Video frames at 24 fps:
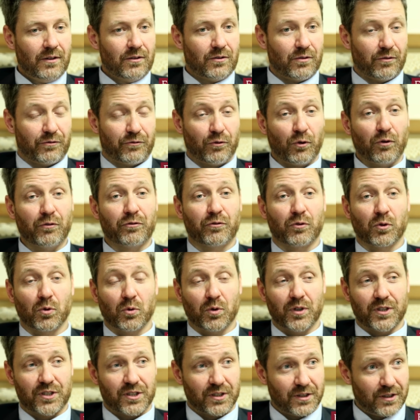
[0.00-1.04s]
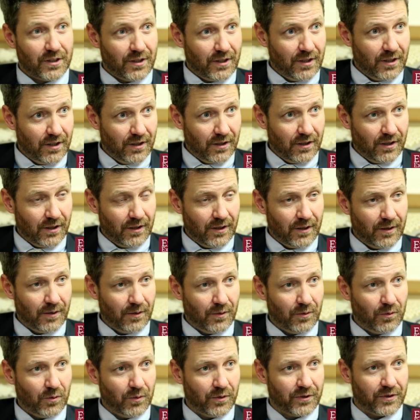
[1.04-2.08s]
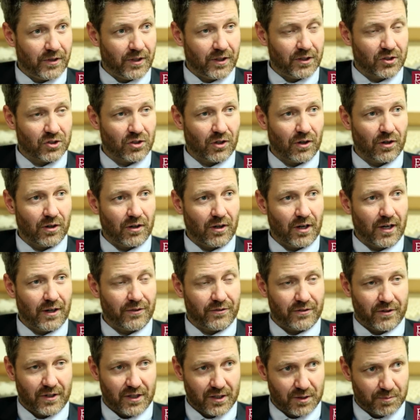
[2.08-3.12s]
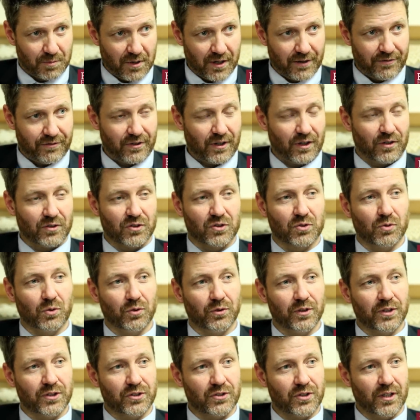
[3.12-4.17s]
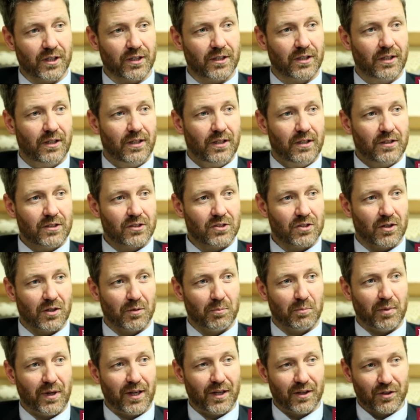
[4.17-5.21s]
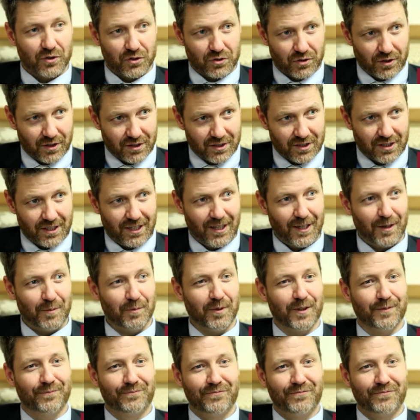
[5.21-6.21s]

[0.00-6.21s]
to full fruition uh, with a charter authorized by Falcon School District, started Banning Lewis Ranch Academy.